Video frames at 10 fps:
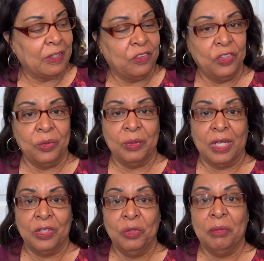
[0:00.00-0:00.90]
to uh,
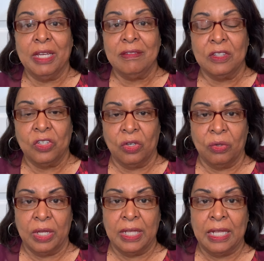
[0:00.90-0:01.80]
New Mexico,
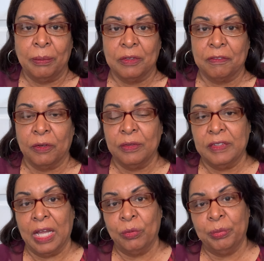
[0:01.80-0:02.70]
and that was the first
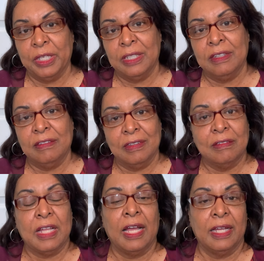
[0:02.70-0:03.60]
time we began to see a
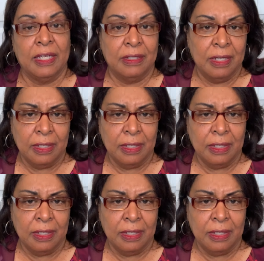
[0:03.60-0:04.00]
sign.